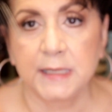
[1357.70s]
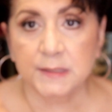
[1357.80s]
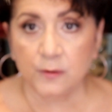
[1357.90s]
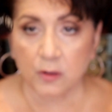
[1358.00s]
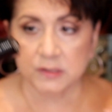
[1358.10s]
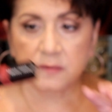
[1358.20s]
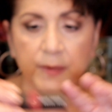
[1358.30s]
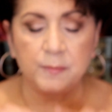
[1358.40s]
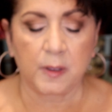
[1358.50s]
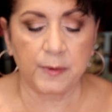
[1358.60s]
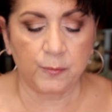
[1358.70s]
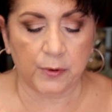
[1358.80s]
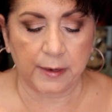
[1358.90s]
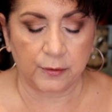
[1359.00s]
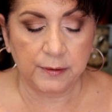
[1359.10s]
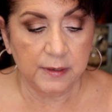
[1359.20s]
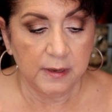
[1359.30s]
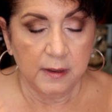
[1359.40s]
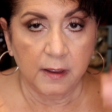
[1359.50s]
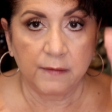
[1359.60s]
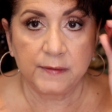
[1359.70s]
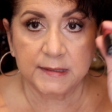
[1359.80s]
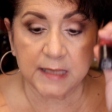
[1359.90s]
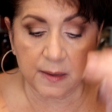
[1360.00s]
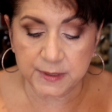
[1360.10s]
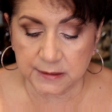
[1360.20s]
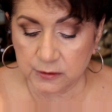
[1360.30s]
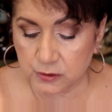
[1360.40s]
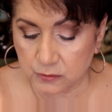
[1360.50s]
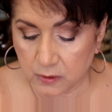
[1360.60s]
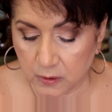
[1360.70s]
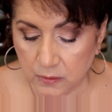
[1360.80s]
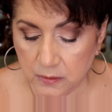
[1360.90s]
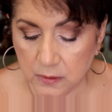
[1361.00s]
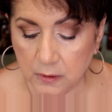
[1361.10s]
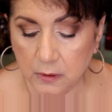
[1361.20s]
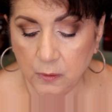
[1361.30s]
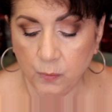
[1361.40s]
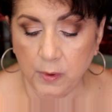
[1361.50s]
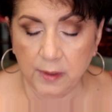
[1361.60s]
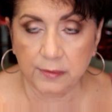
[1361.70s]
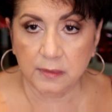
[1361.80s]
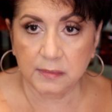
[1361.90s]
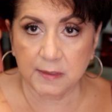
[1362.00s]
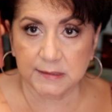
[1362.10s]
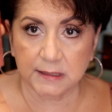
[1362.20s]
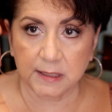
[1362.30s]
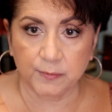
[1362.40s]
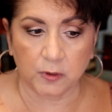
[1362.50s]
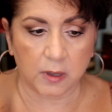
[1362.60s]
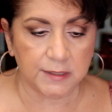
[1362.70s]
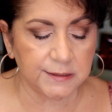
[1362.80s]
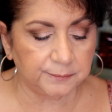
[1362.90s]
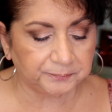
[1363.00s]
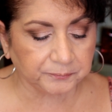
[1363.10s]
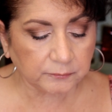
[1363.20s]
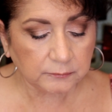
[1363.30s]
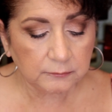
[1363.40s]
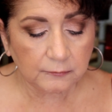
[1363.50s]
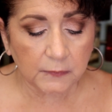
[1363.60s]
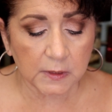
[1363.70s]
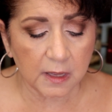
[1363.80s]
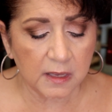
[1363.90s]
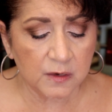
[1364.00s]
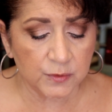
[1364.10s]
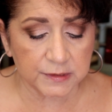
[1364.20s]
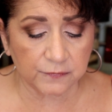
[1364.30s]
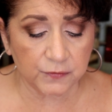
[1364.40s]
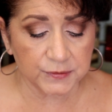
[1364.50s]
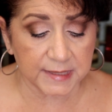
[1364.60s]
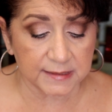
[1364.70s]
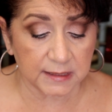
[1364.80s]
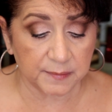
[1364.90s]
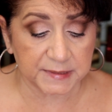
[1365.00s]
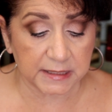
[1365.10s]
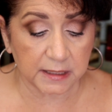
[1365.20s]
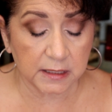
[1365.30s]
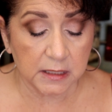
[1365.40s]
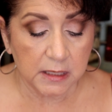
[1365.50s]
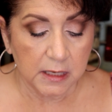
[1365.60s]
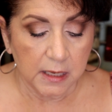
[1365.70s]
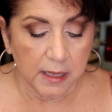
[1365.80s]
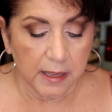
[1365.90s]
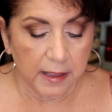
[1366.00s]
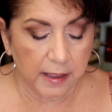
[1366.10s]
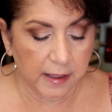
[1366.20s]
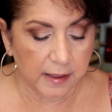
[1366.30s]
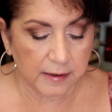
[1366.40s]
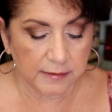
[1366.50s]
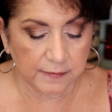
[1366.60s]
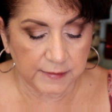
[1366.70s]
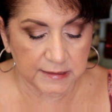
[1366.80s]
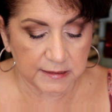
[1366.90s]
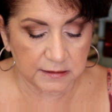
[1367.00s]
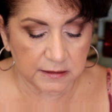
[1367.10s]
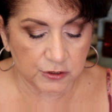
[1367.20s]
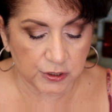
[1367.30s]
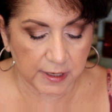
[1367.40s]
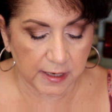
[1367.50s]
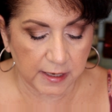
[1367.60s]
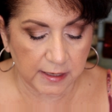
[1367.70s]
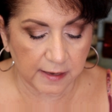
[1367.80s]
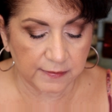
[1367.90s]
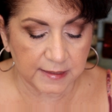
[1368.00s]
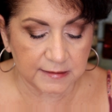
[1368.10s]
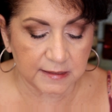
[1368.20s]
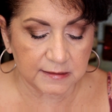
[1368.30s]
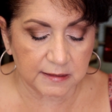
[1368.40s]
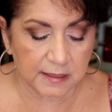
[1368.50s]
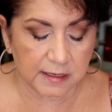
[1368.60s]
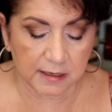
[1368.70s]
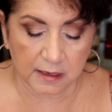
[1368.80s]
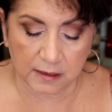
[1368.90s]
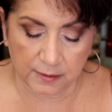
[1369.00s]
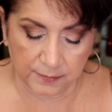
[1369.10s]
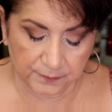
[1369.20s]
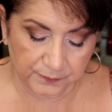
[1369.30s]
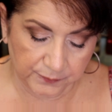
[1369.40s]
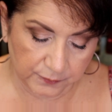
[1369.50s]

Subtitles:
is also by Bobbi Brown. And this came as a duo with this lip gloss. And it was a full-size lipstick. And this is the shade. And this is the